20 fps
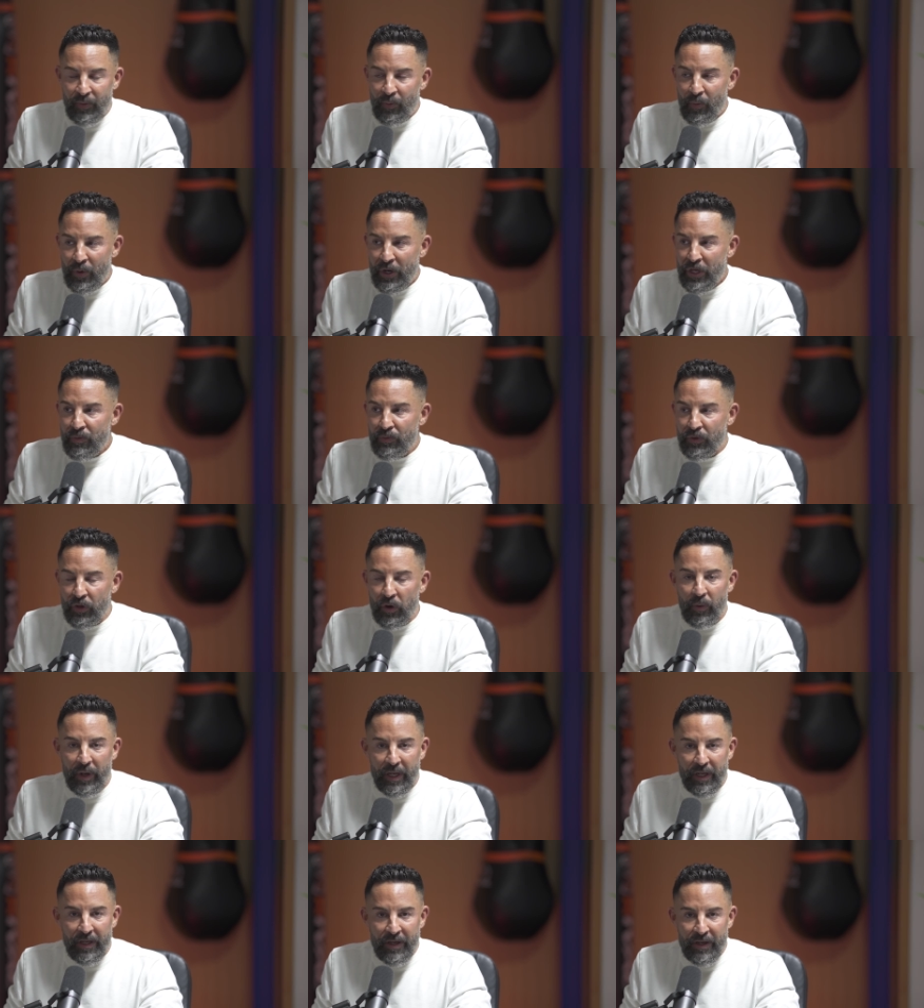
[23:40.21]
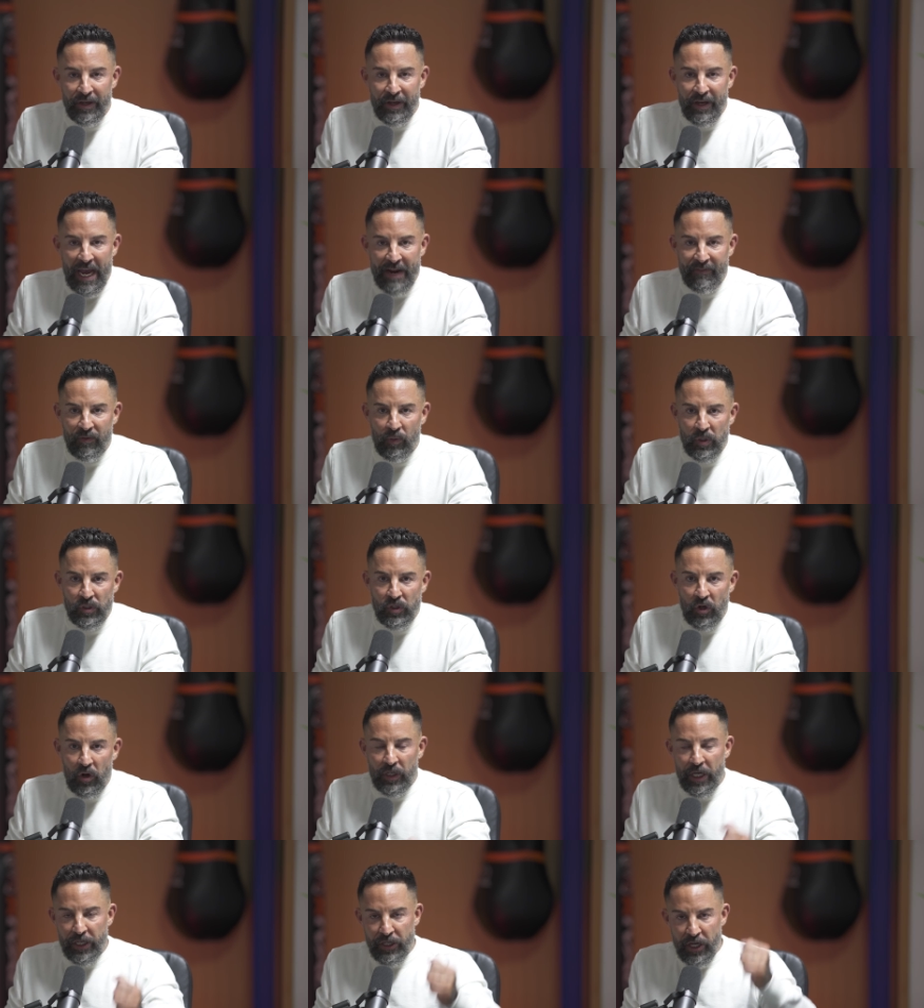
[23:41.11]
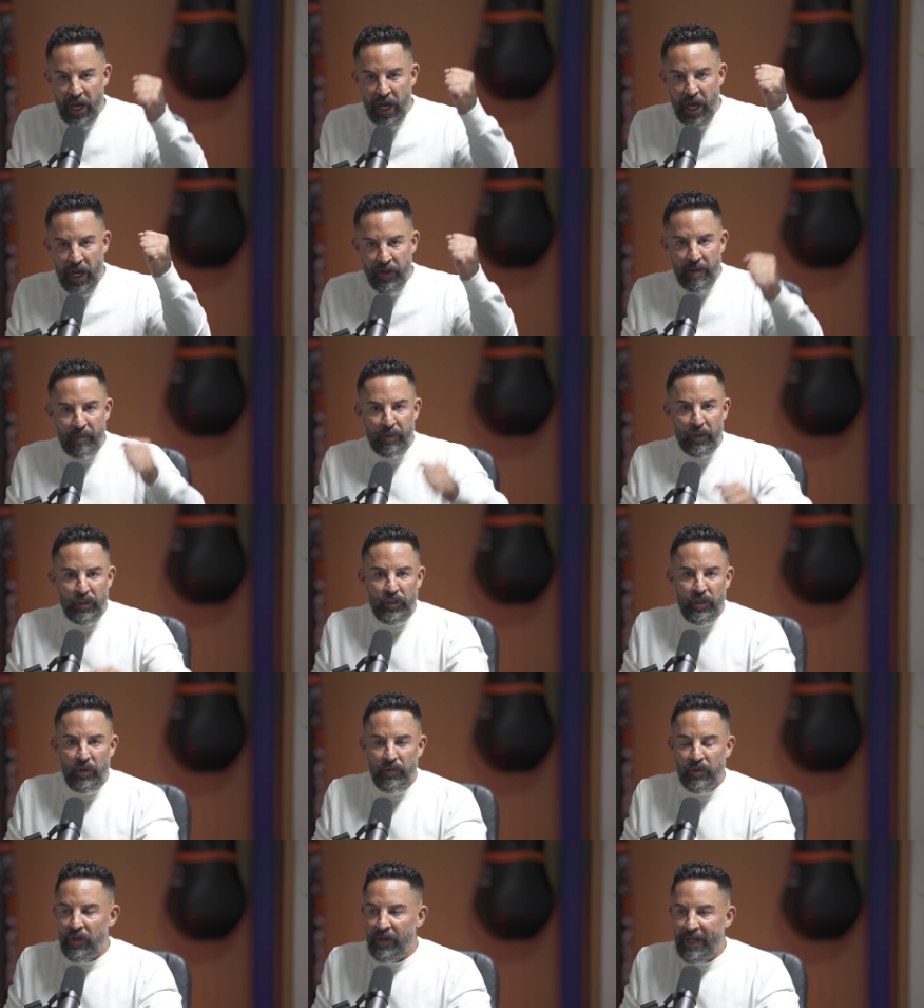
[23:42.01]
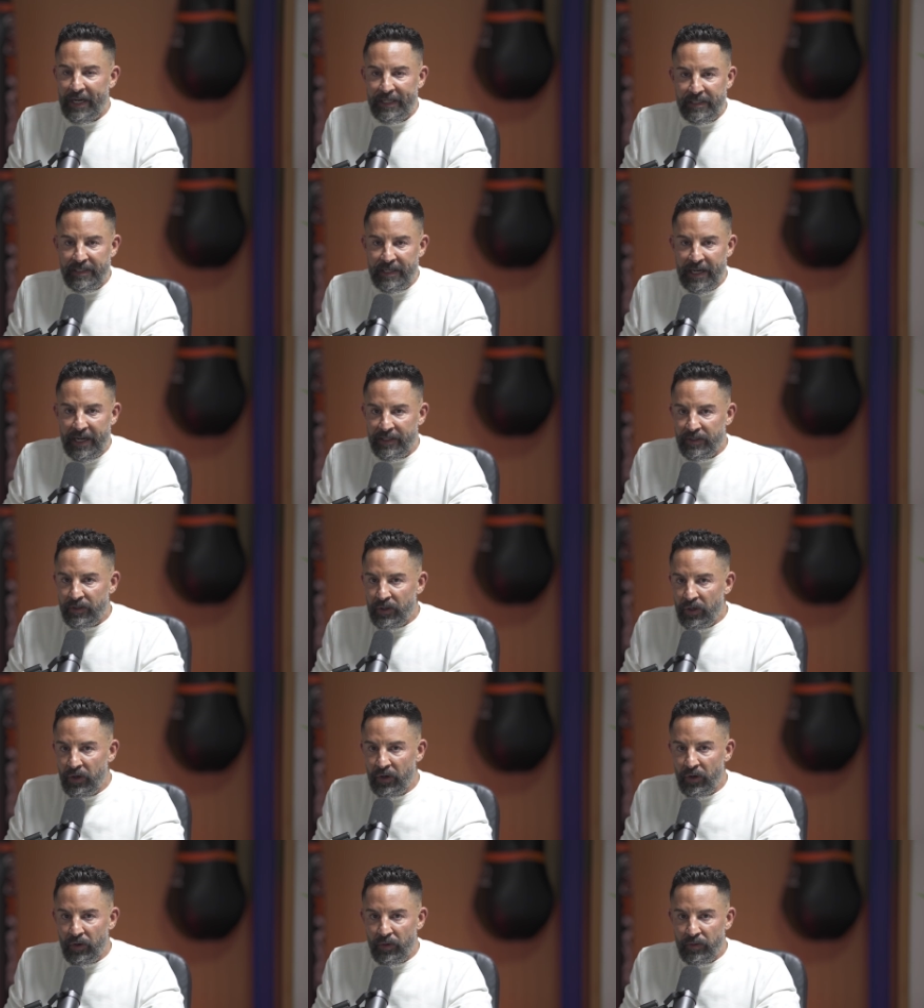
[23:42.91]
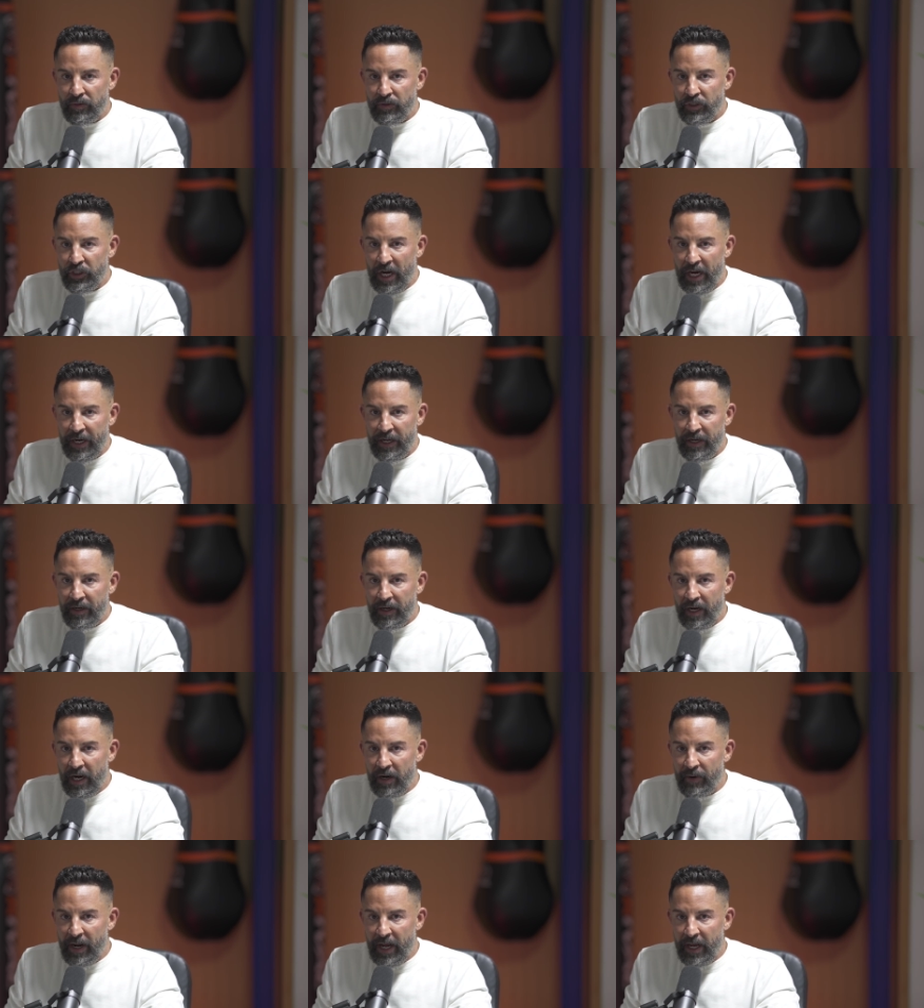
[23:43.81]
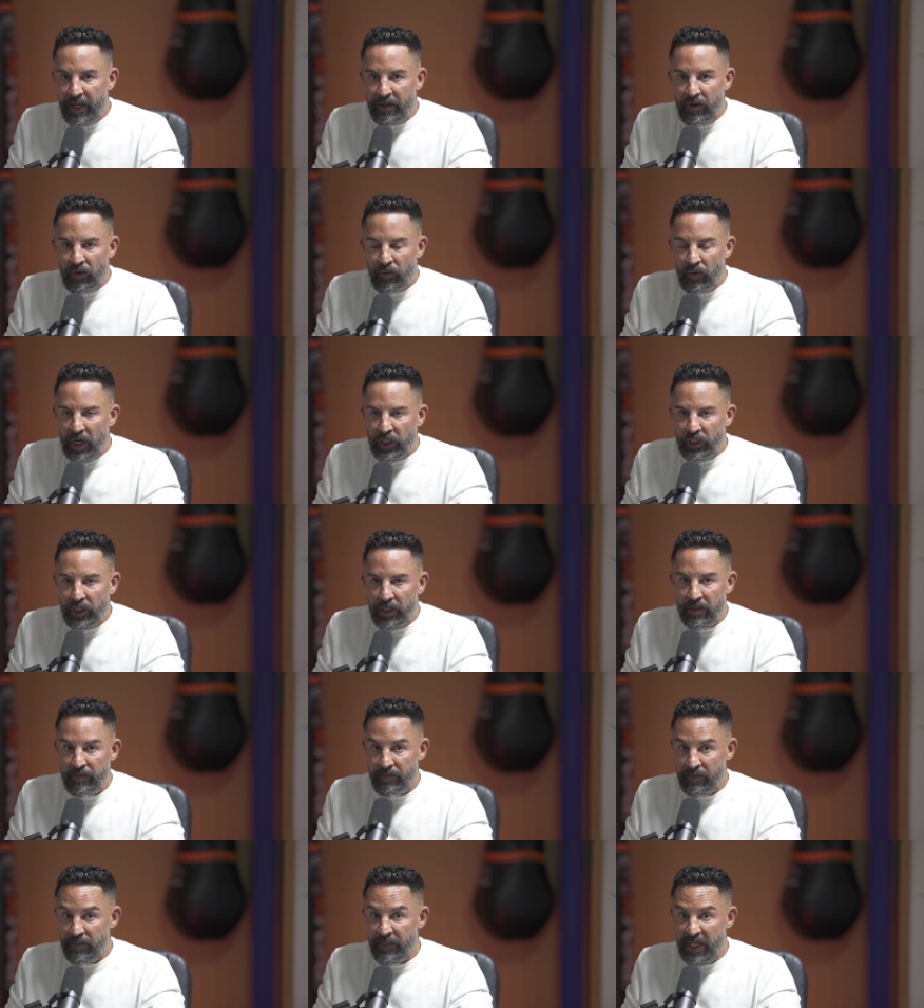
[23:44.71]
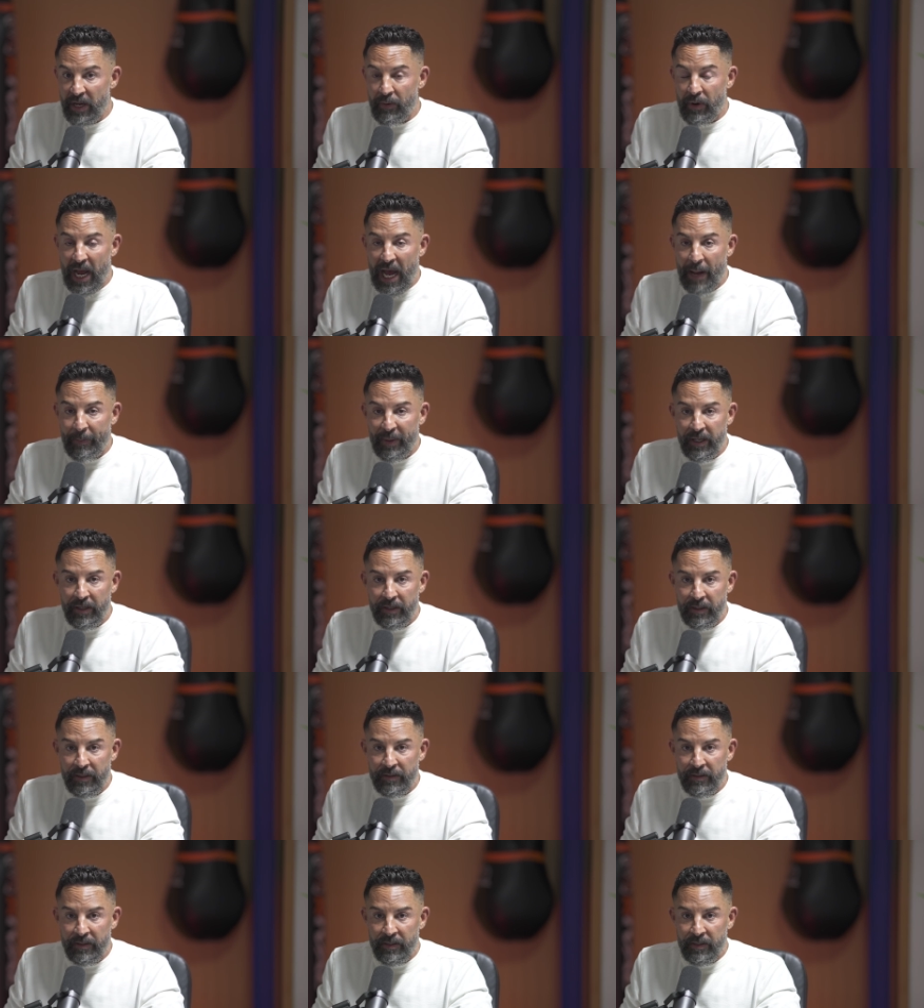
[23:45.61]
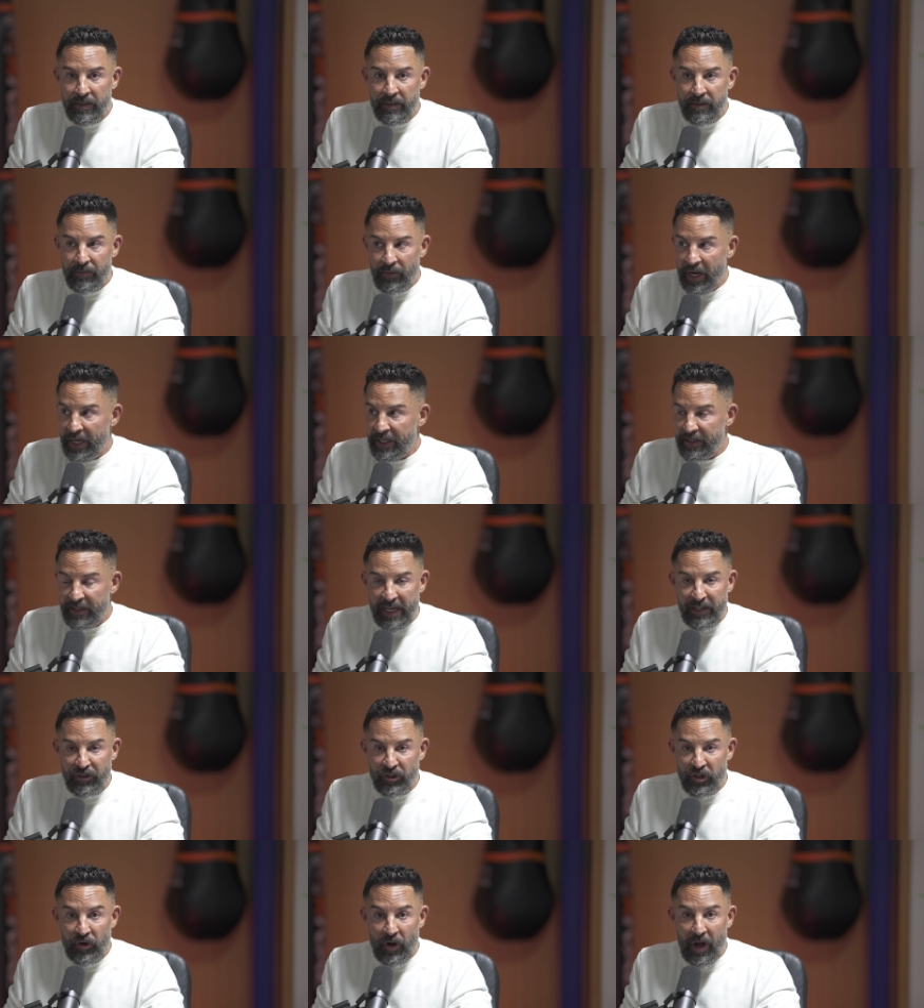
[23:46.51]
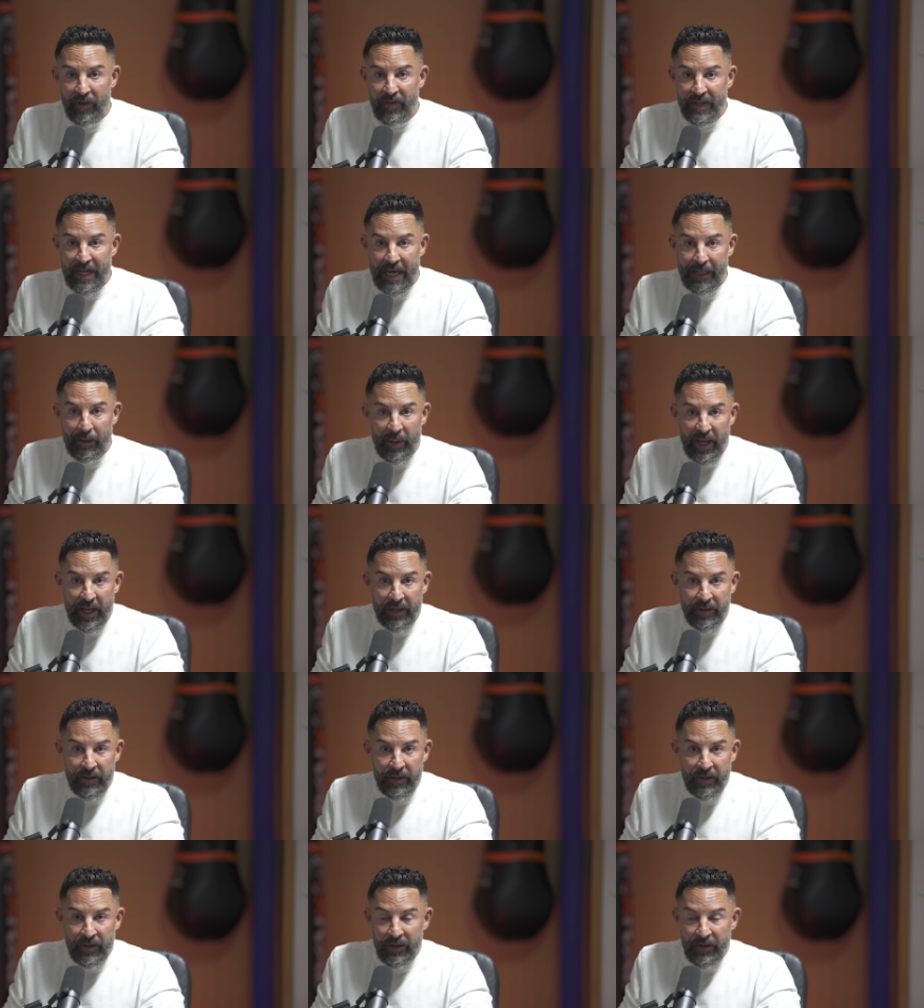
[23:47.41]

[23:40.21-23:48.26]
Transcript: What are you doing? Everyone's all like, yeah, they pushed out the United States. Who? China, Iran, Russia? They were happy, right? They cheered on the Taliban.